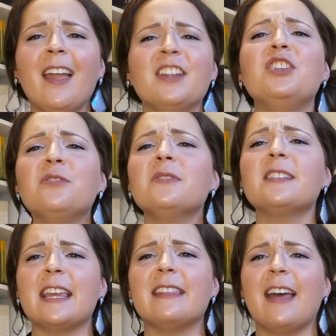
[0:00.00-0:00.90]
And you
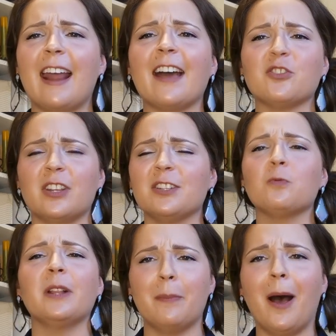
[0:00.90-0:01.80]
see that actually
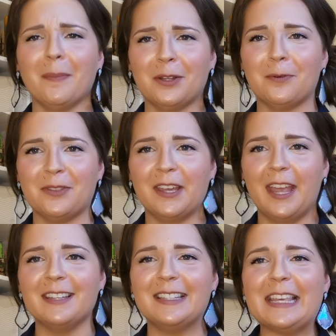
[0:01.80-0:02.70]
it's really popular with the
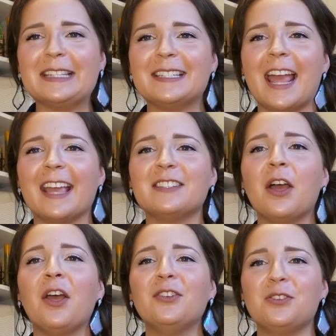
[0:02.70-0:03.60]
kids these days
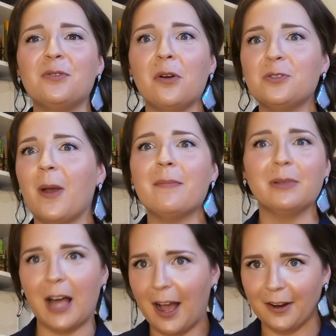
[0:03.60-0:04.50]
to go to a
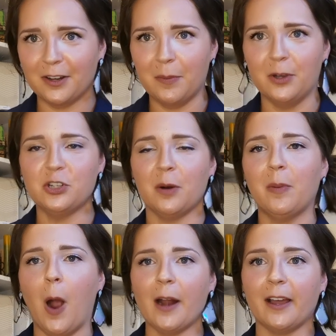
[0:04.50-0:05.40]
blogger to push your
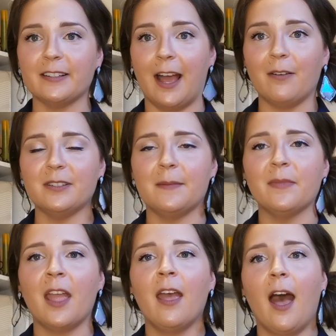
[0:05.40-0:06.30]
product out.
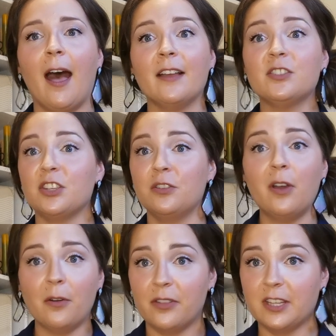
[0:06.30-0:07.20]
Uh, so you
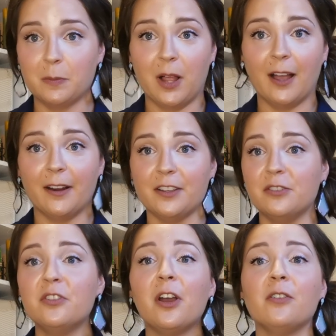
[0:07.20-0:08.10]
go to this blogger,
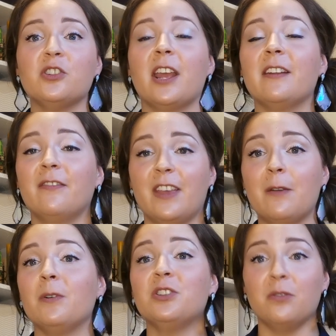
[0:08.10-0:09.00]
you negotiate a
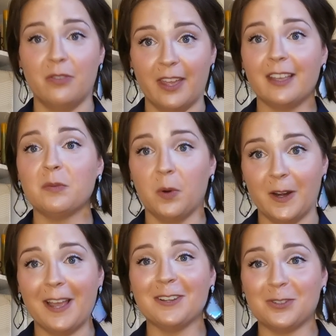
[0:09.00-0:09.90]
fee which you think is
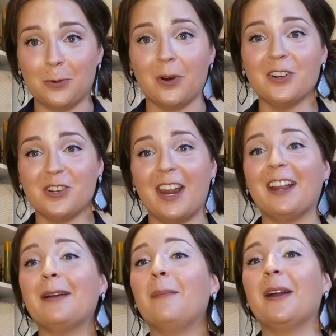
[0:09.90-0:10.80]
pretty extortionate
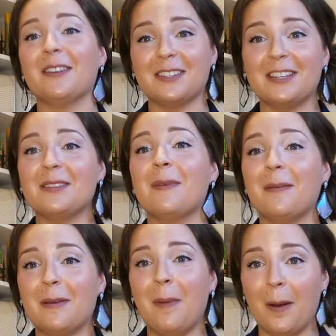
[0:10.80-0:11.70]
in comparison to
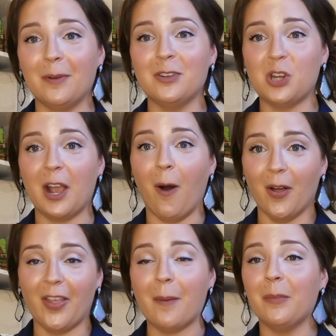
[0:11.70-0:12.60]
maybe publishing
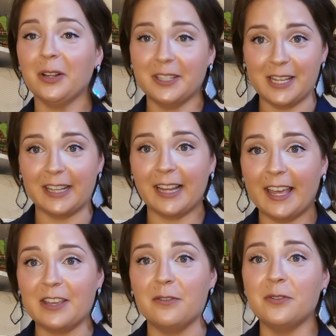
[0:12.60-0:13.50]
on that bulletin
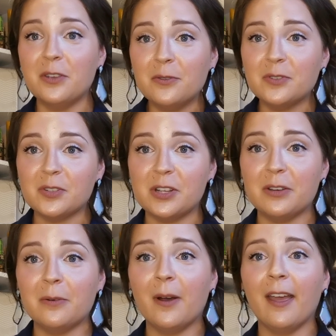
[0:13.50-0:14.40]
like you used
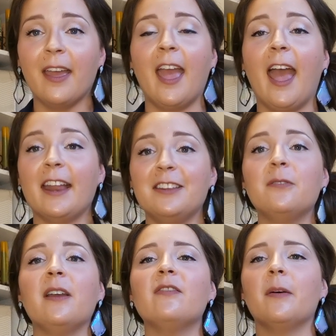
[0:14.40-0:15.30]
to, and
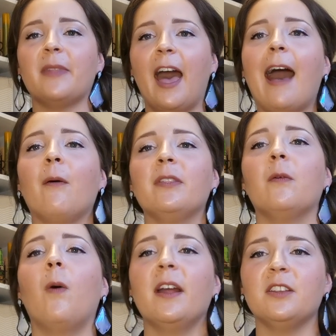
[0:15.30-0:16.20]
you give them the how and
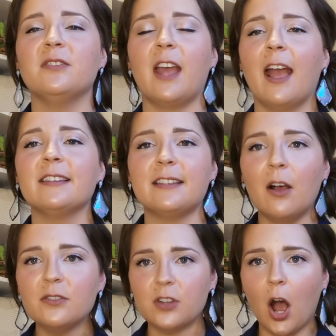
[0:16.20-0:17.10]
the what. You say, I
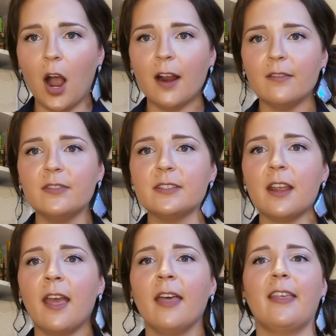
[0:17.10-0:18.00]
sell scarves,
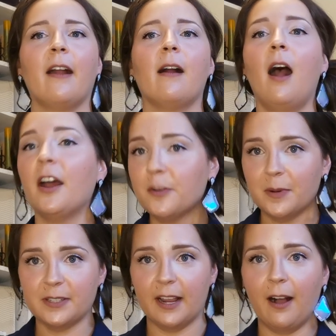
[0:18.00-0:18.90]
they are
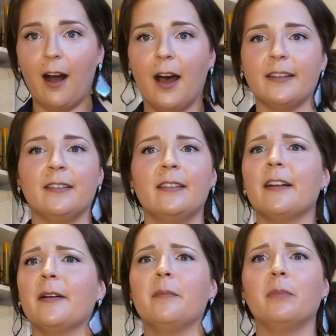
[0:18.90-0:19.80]
100% cotton,
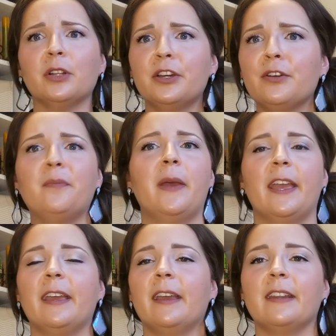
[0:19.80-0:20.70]
they're in blue,
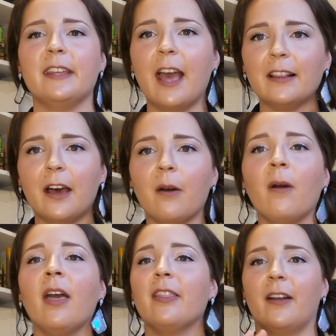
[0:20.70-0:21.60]
pink, and yellow,
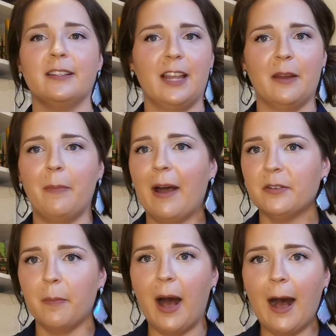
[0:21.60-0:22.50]
they're at 10
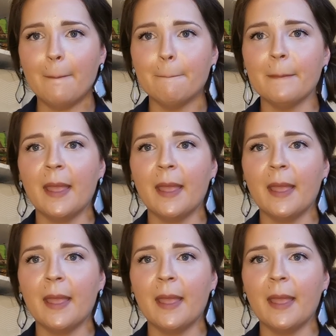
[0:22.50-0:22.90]
pound a pop,